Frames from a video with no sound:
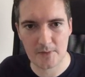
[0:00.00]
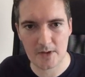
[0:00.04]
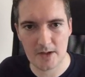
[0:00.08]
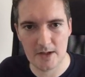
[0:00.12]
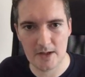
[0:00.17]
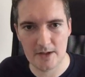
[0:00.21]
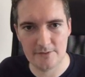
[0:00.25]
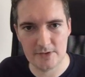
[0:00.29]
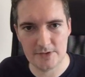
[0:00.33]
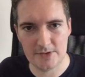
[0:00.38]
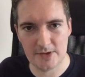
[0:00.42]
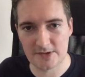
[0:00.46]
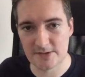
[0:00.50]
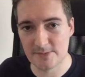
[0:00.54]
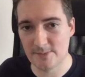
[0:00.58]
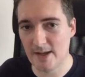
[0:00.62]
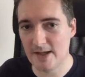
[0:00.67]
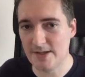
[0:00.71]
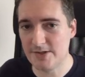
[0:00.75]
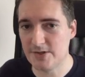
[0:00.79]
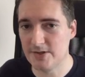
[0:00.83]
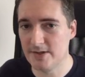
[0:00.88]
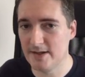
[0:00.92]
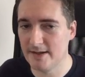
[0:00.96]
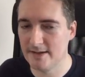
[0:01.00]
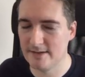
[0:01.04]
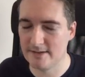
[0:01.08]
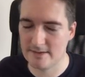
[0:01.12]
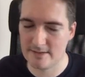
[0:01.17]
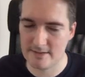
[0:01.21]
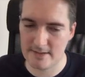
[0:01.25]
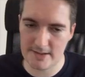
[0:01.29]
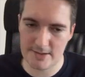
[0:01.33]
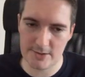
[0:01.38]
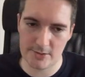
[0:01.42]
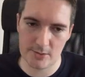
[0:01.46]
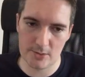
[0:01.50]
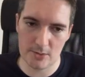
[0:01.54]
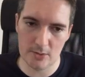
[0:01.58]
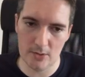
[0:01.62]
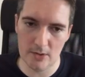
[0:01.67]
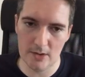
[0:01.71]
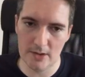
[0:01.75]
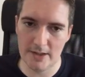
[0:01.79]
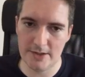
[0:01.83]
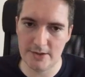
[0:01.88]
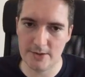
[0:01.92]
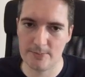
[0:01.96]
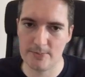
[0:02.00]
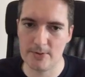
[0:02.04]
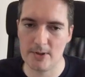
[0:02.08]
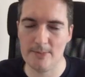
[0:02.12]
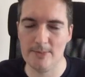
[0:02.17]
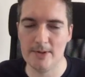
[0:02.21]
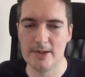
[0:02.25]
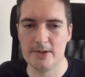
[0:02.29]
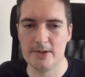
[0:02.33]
And if it doesn't mention it as a senior role, then you're probably